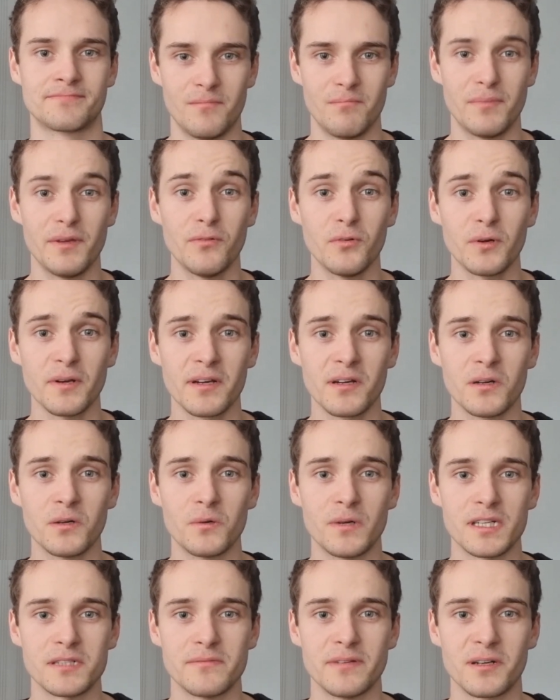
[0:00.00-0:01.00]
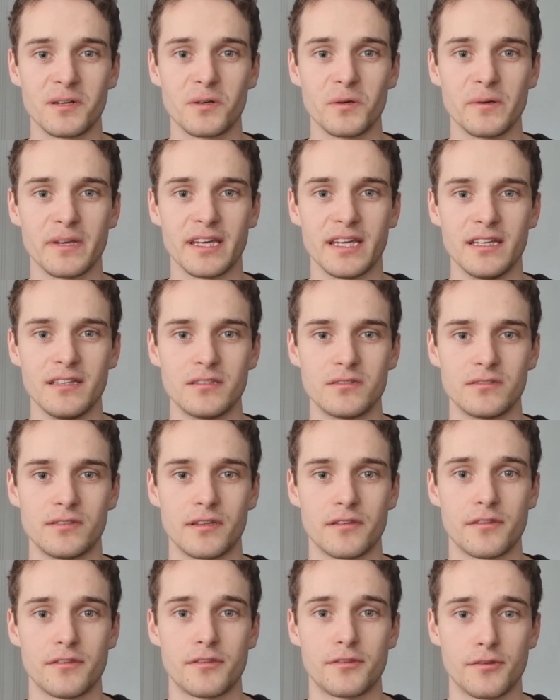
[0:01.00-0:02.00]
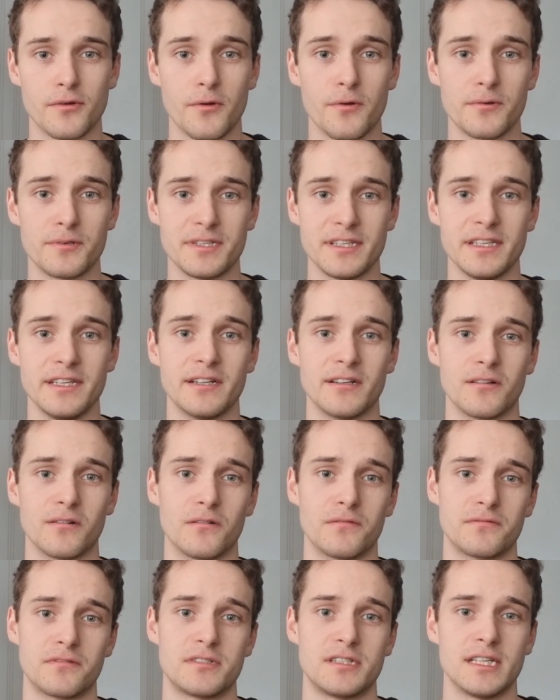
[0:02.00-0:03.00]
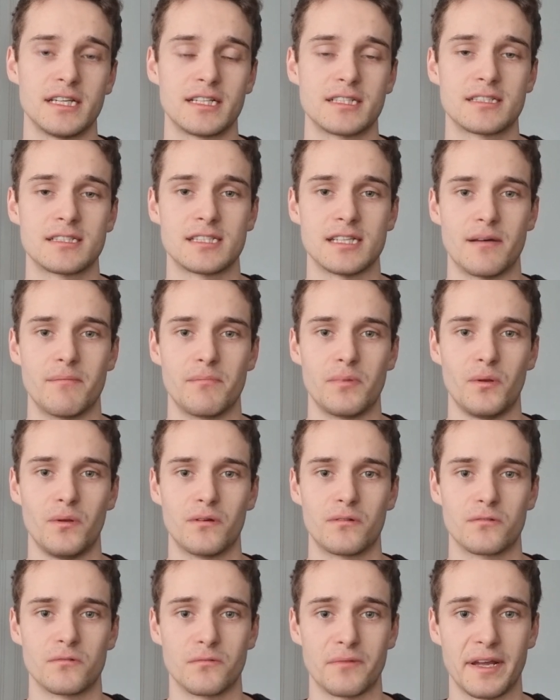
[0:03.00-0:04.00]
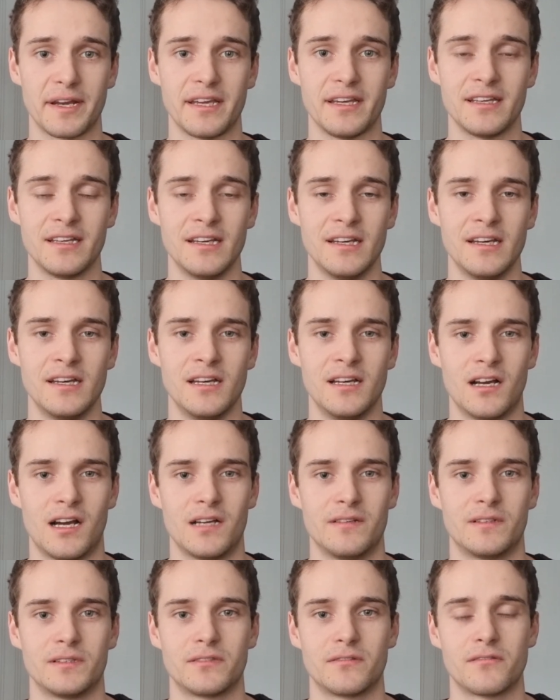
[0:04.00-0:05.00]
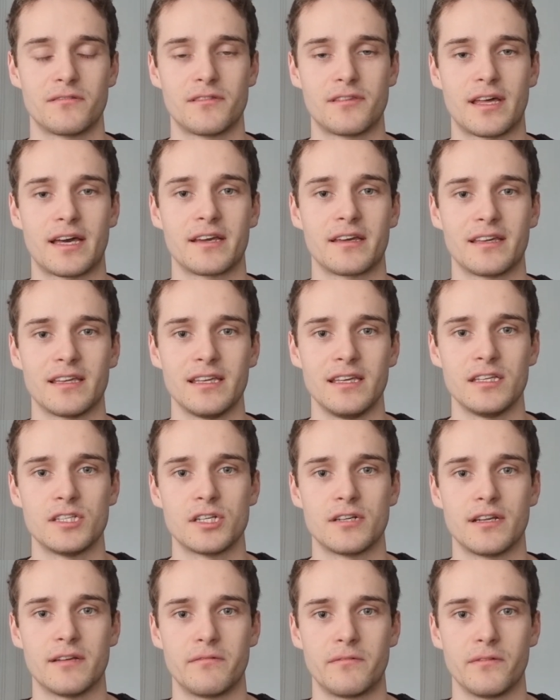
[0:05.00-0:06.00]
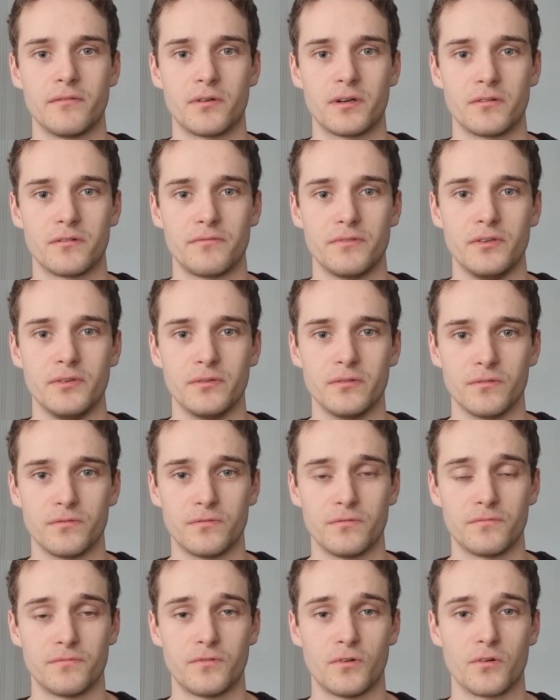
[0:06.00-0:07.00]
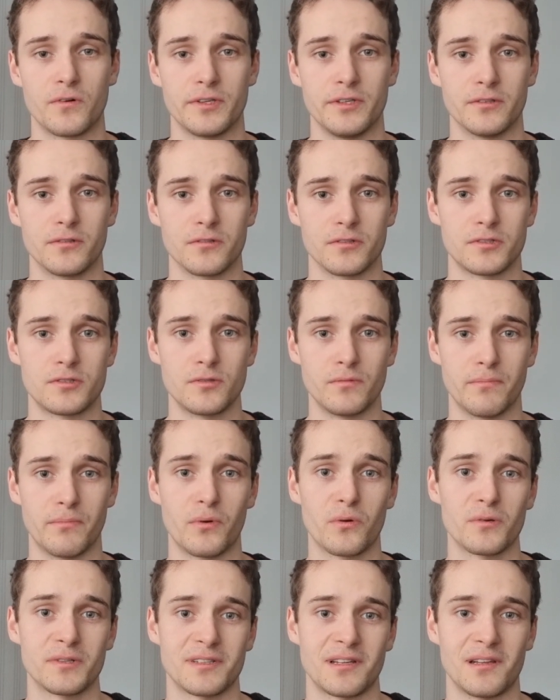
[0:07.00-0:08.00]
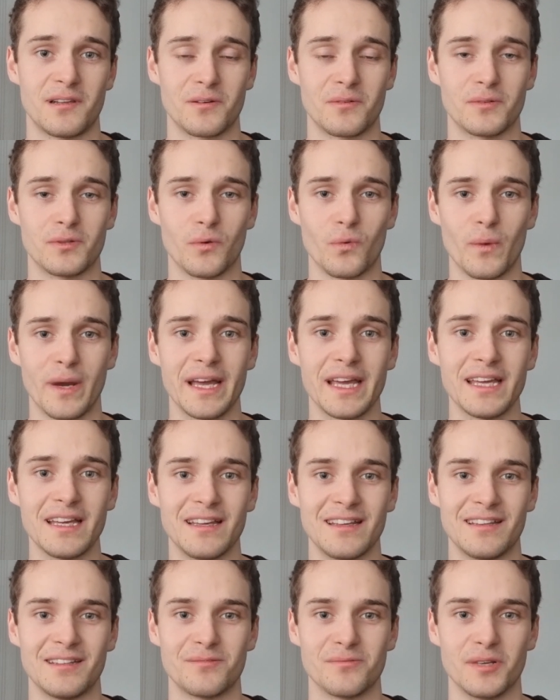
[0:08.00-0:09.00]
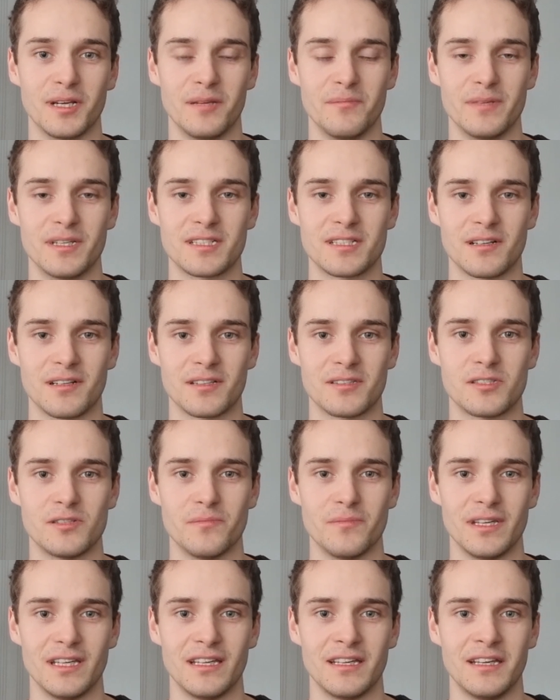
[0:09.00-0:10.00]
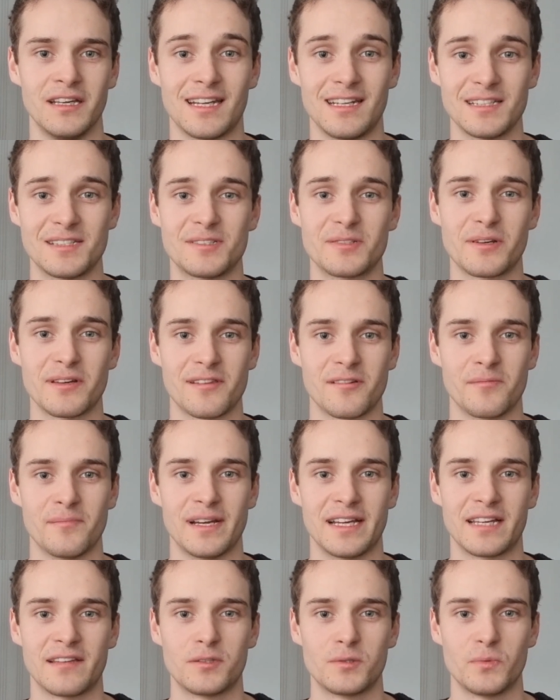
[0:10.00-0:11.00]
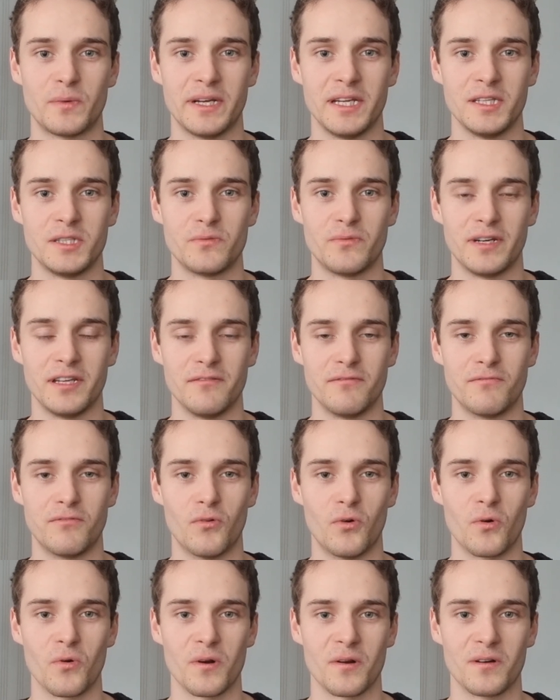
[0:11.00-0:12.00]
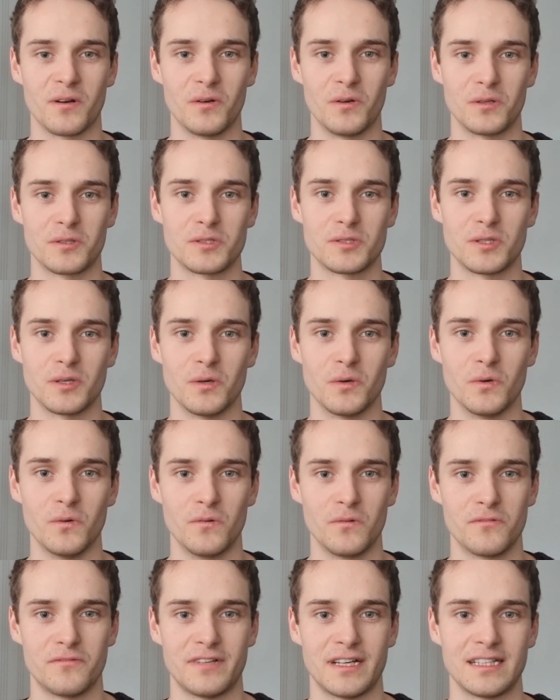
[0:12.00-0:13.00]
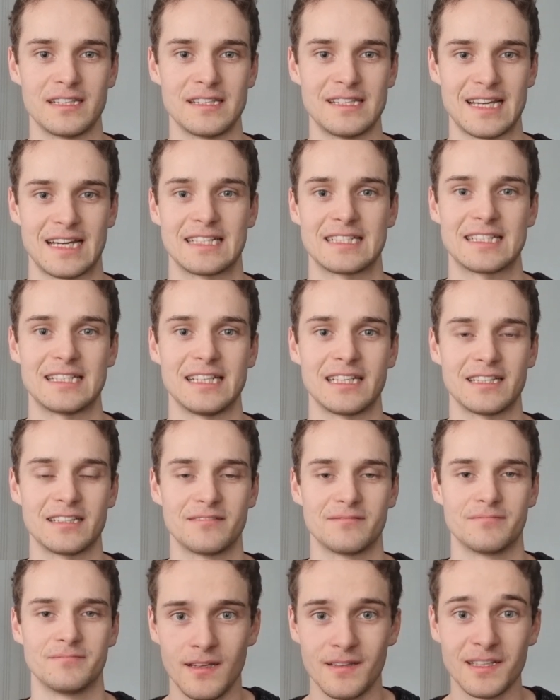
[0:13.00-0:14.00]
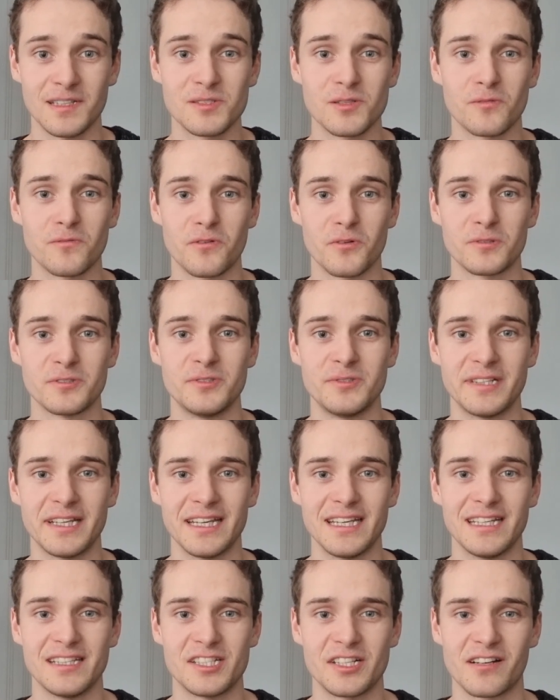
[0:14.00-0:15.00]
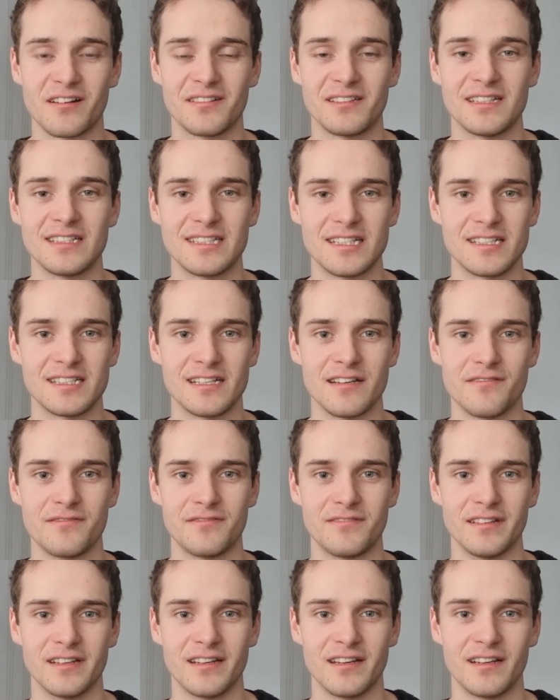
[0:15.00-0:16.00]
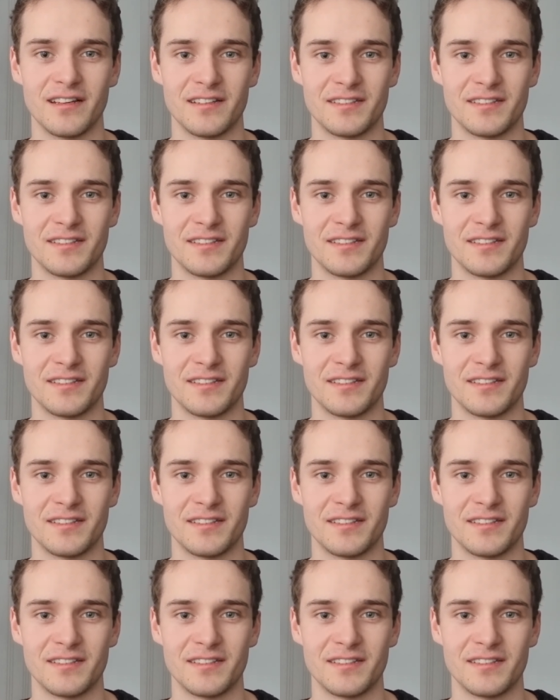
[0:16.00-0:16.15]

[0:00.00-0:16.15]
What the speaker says: Before I go, as we are going into the 3rd year of 6th Sample already, I want to thank each and every one of you for your support along the way. It really means a lot to me. And let's together make 2024 also fantastic. That's all for today. Check out SSF.